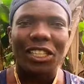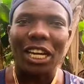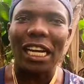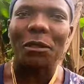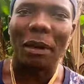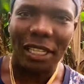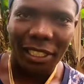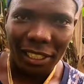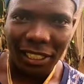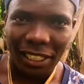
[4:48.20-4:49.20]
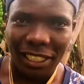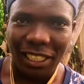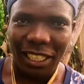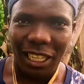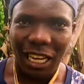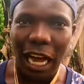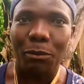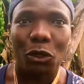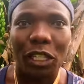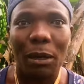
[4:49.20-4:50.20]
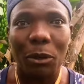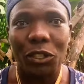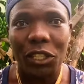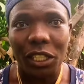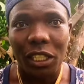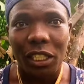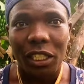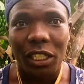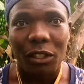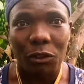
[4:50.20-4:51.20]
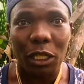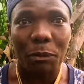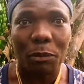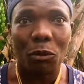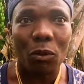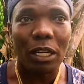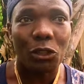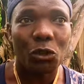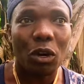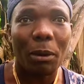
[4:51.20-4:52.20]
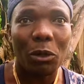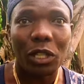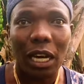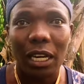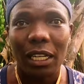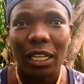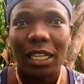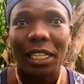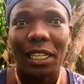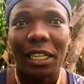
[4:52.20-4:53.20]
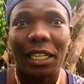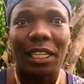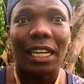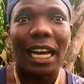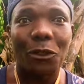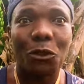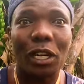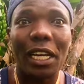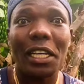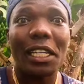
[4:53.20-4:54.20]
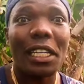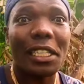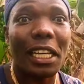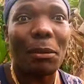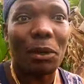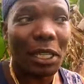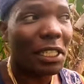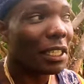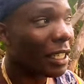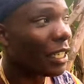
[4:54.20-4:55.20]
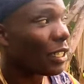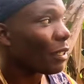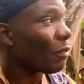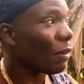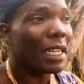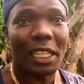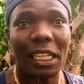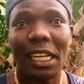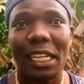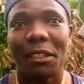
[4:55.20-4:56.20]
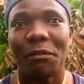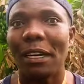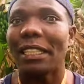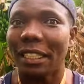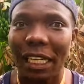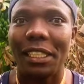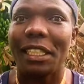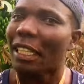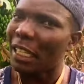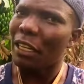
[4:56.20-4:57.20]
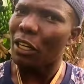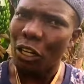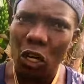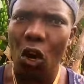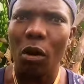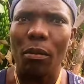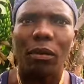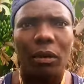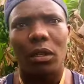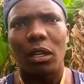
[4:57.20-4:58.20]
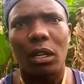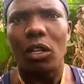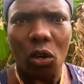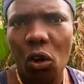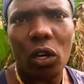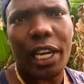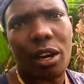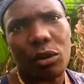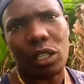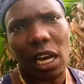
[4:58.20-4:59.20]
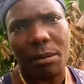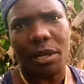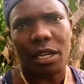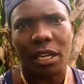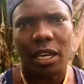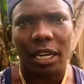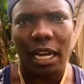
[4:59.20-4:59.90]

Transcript: she has money. I'm talking about D. For the people who want to know about her, today it's elaborating things very clearly. Fantastic. No, no chaos coming here,